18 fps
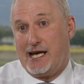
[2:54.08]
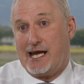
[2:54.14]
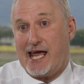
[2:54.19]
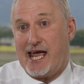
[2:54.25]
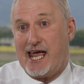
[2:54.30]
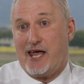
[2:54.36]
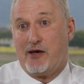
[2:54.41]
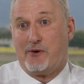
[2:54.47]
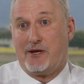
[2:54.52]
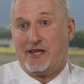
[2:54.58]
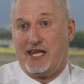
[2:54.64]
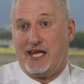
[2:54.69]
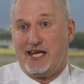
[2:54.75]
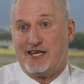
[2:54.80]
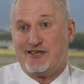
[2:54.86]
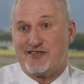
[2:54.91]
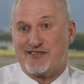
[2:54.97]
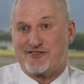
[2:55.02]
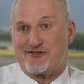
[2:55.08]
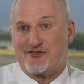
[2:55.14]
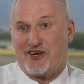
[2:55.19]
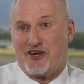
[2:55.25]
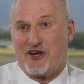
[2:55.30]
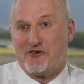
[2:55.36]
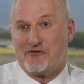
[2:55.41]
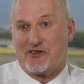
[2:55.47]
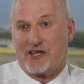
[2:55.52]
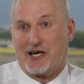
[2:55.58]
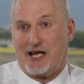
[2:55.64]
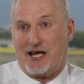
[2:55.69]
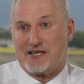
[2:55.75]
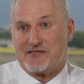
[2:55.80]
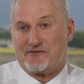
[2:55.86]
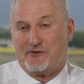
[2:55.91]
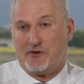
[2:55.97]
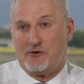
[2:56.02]
ICAO, in the industry over the
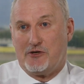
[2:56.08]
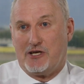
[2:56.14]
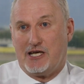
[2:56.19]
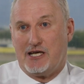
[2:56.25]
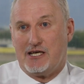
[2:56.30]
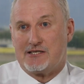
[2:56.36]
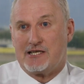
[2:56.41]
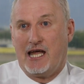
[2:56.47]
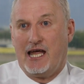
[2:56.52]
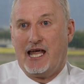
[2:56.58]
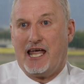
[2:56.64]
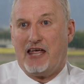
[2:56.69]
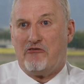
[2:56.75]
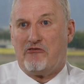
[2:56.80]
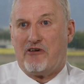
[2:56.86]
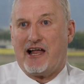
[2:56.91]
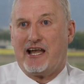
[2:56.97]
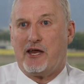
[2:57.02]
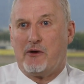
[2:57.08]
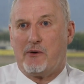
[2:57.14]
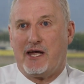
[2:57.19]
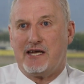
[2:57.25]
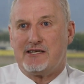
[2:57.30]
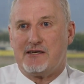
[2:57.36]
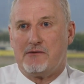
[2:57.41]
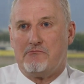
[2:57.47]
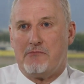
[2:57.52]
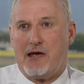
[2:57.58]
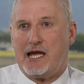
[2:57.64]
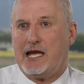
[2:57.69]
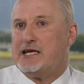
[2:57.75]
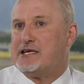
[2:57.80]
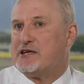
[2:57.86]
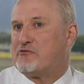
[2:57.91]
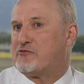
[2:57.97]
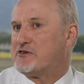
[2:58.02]
last few years, evaluating
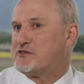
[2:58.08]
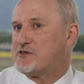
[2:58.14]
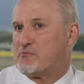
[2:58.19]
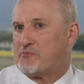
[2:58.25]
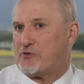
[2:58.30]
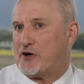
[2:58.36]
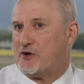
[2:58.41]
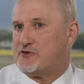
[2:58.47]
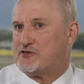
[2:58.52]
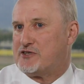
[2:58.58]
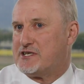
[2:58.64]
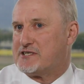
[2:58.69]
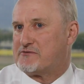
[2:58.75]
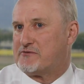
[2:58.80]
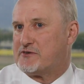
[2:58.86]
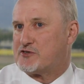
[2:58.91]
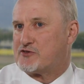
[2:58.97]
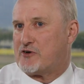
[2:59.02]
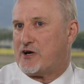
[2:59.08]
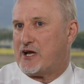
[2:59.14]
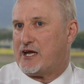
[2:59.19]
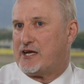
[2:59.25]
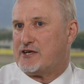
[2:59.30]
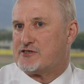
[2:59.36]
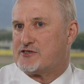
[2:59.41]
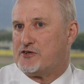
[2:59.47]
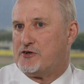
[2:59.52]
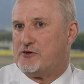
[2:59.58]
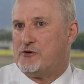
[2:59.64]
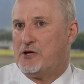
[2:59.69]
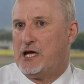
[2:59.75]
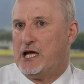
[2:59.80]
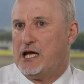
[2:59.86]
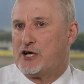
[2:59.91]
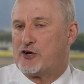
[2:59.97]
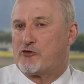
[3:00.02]
many different approaches for trying to
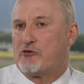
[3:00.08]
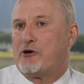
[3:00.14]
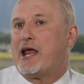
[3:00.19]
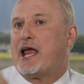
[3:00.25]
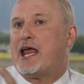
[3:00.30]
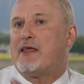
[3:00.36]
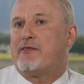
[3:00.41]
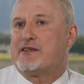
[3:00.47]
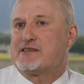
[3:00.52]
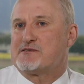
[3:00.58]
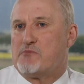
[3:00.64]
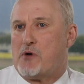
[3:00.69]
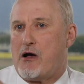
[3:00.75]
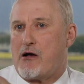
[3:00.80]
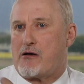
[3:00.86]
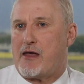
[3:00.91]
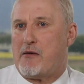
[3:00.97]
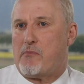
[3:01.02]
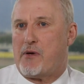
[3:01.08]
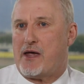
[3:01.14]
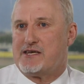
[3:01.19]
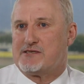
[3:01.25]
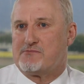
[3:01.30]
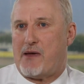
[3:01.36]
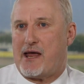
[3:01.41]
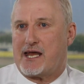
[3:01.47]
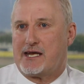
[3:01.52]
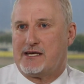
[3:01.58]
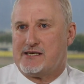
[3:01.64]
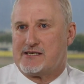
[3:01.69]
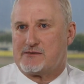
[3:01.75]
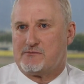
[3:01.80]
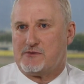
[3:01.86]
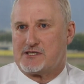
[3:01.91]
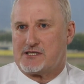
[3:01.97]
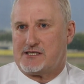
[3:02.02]
create this market based
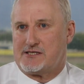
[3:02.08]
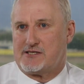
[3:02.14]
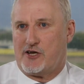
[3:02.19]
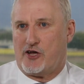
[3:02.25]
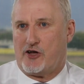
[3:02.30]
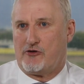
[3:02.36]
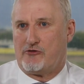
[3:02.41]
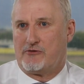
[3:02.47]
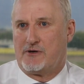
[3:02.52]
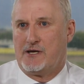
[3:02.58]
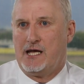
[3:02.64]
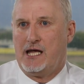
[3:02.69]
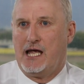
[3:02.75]
mechanism as it's known.